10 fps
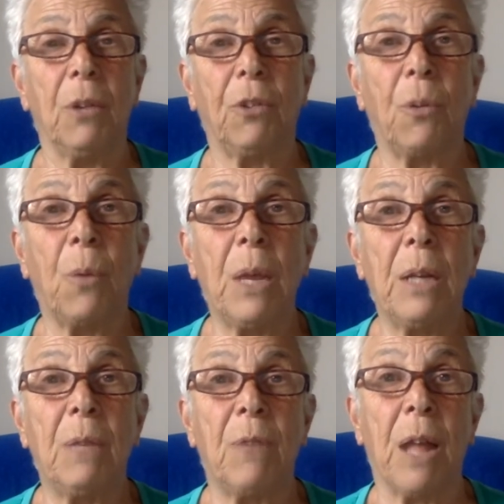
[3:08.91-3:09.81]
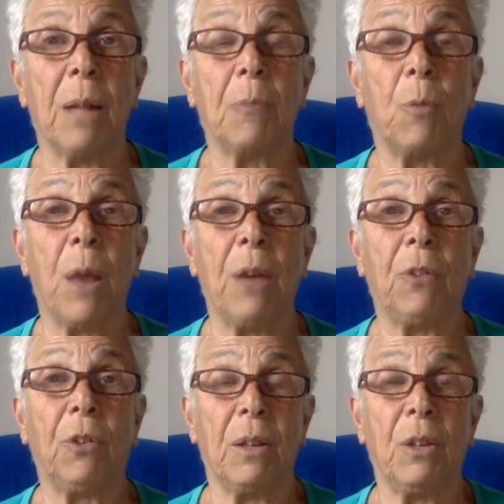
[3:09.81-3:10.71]
So we developed
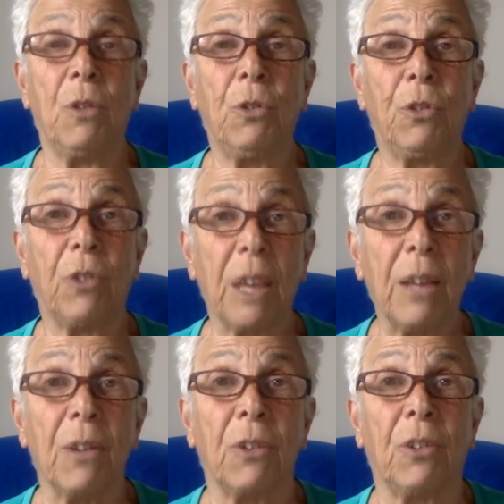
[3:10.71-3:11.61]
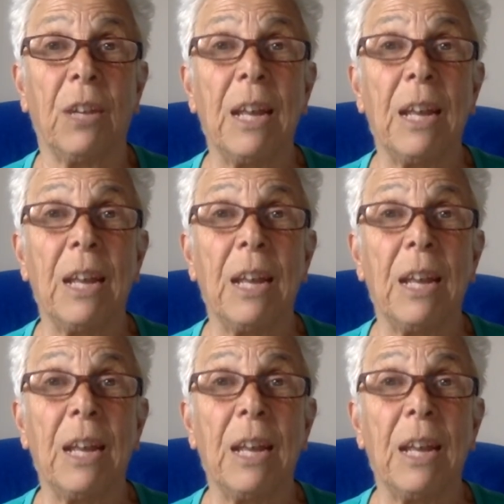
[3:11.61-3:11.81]
ways that use skills in